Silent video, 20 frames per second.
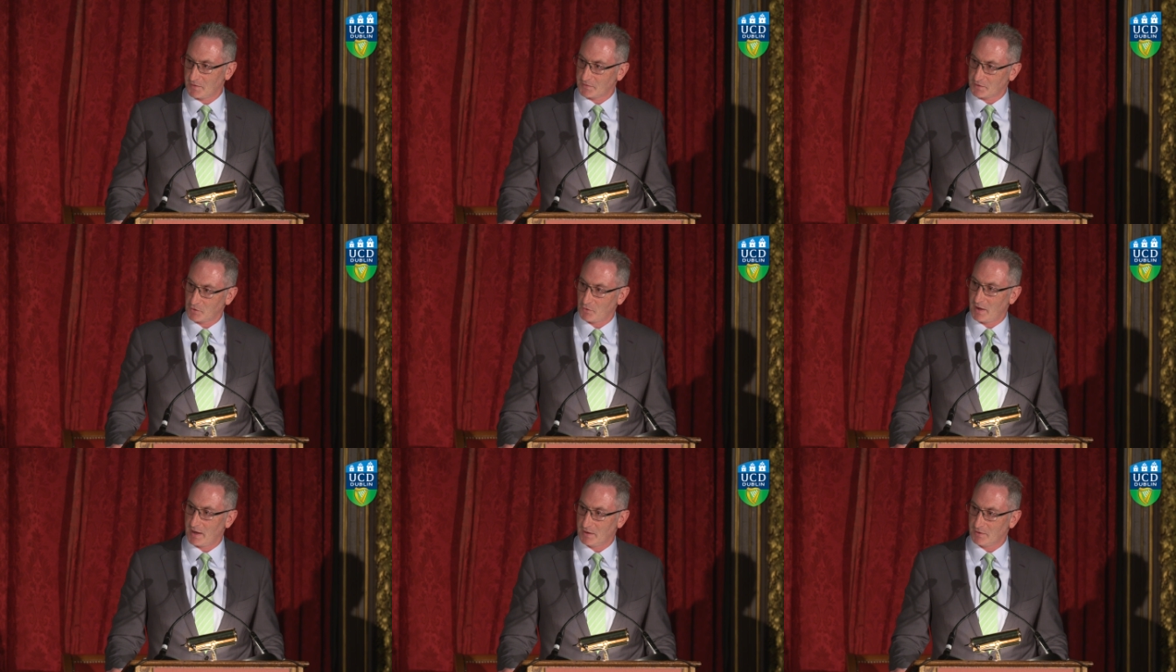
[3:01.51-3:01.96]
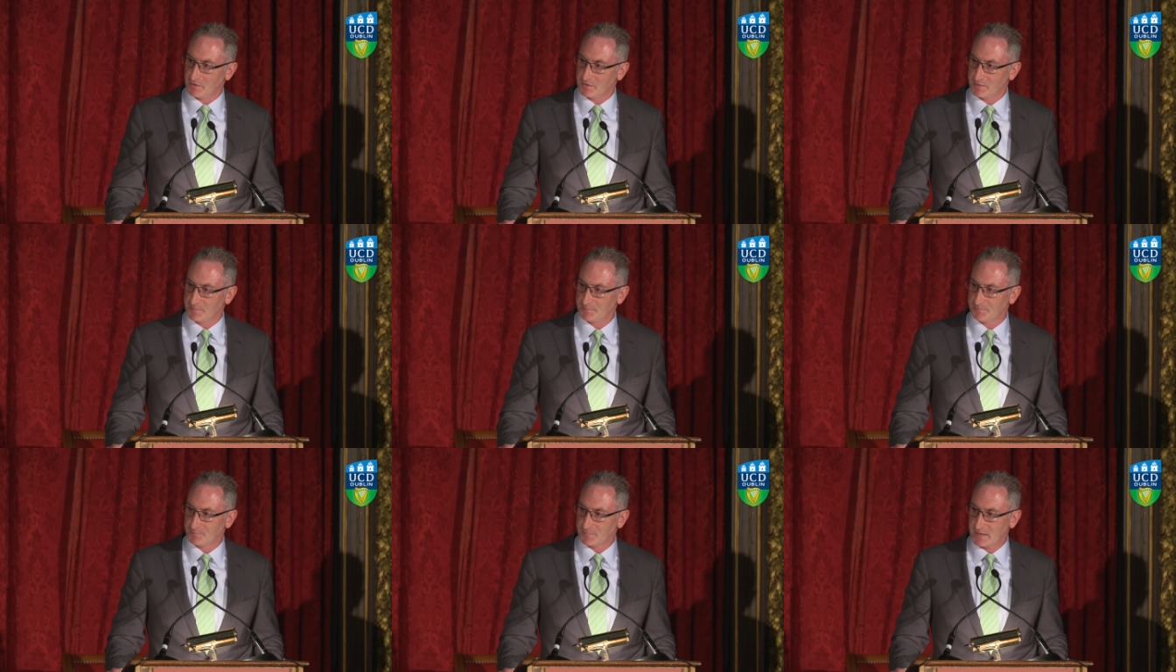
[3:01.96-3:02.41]
on the
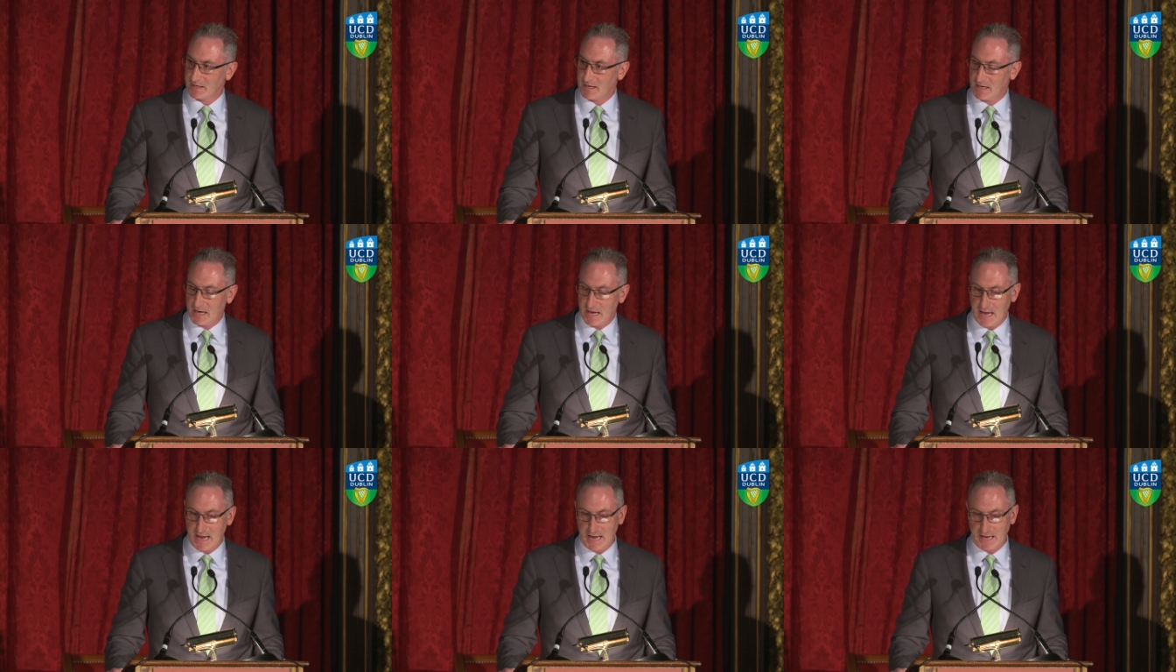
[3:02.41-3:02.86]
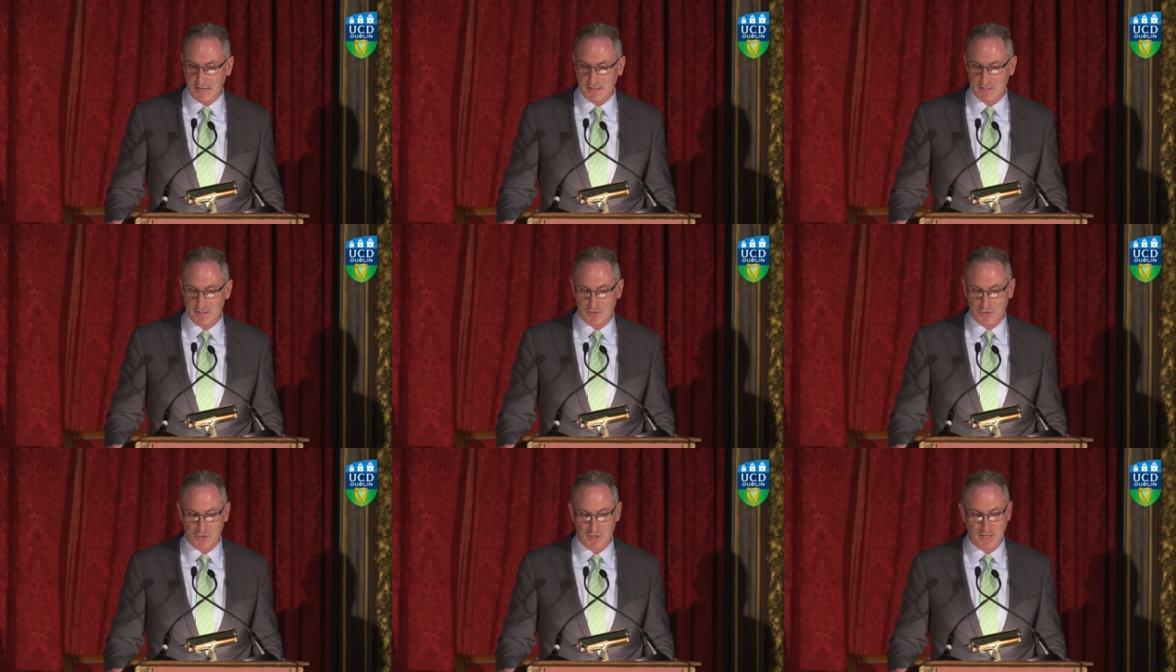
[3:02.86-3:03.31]
ground.
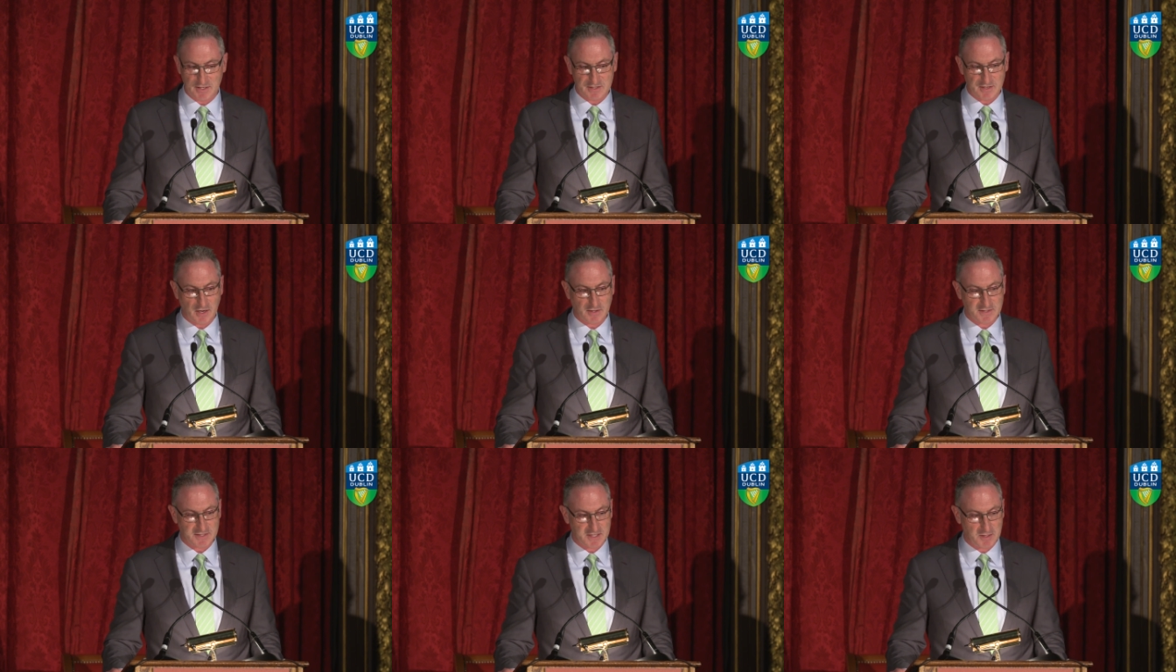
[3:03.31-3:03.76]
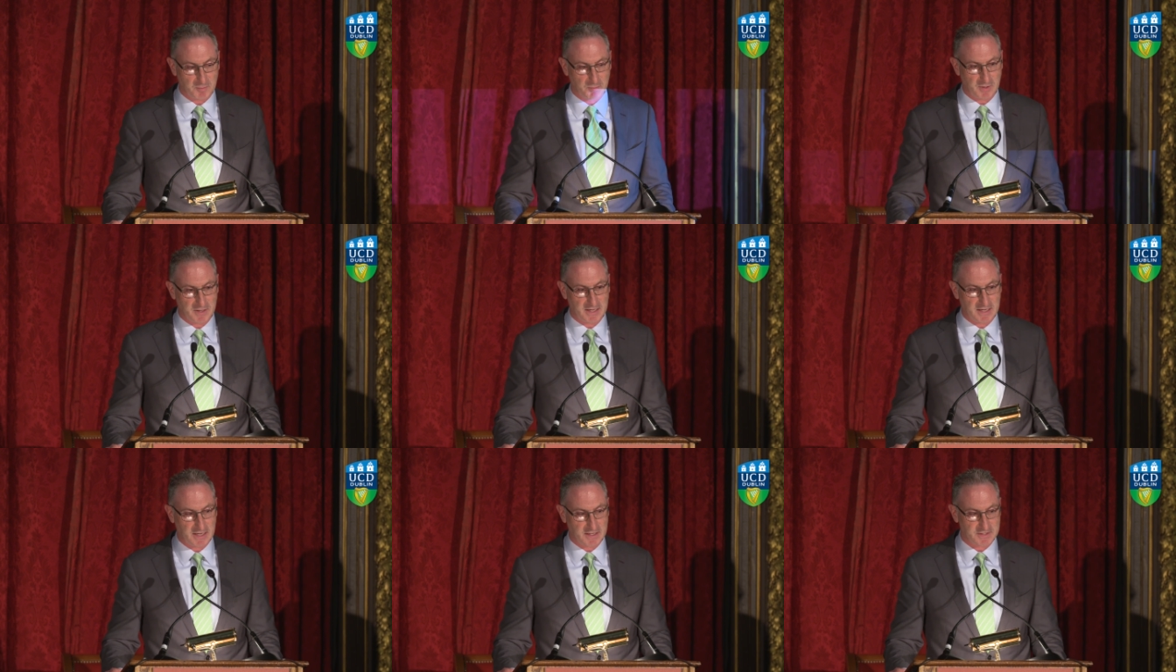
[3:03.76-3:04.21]
And she is not
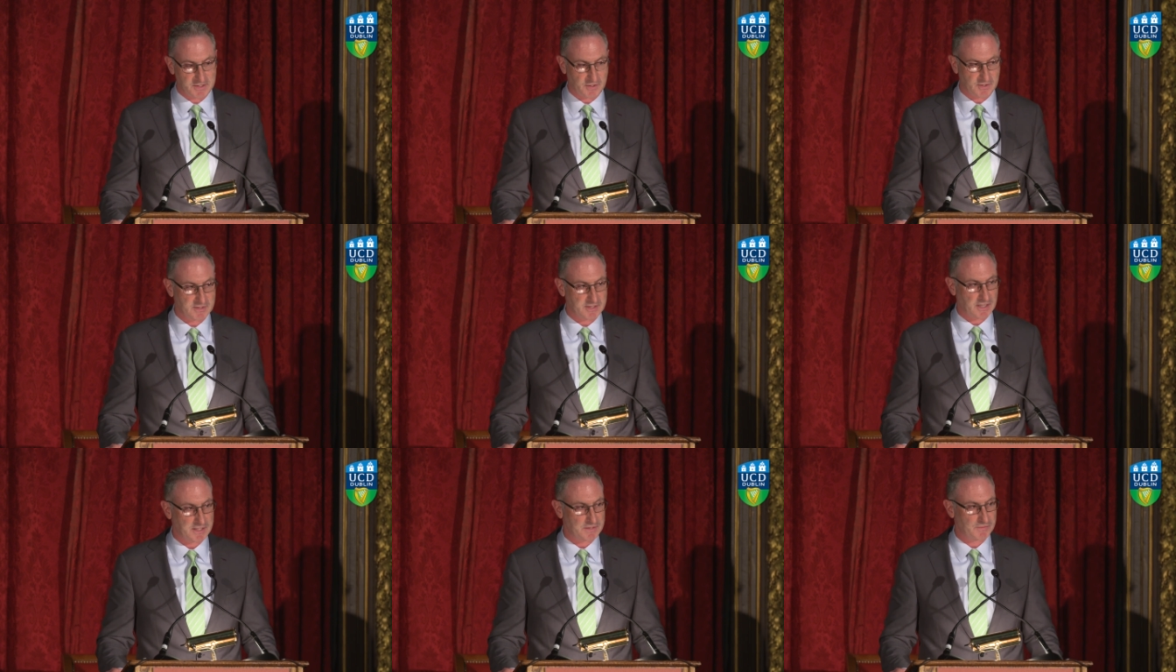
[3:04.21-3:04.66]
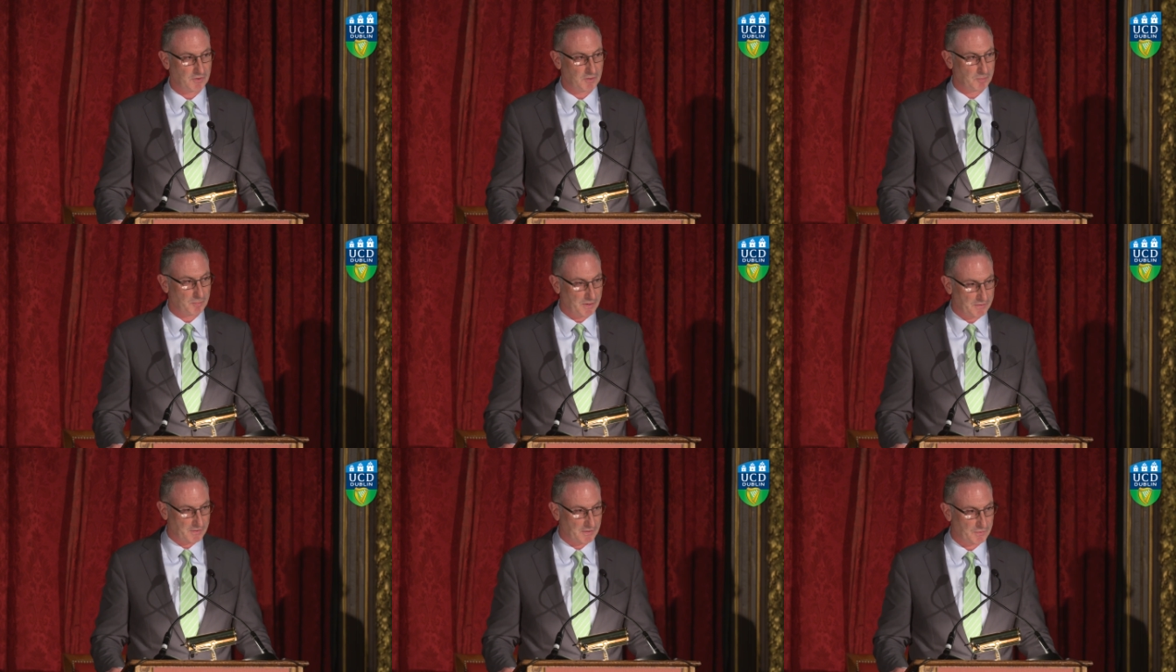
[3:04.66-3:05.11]
simply a successful
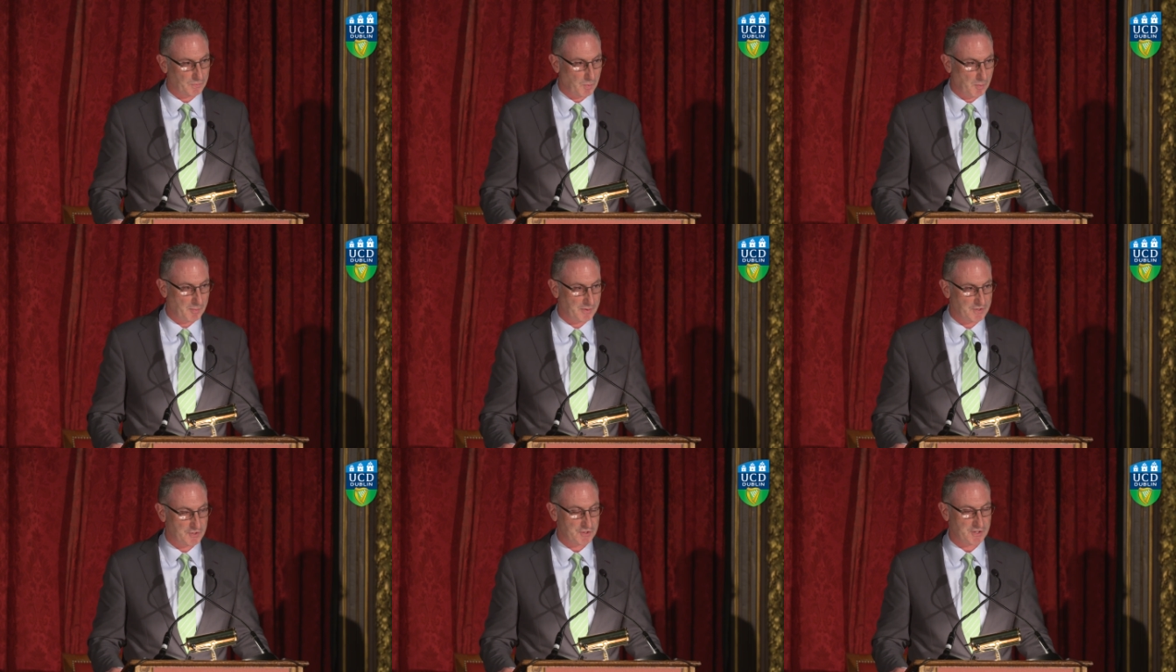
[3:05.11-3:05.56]
businesswoman,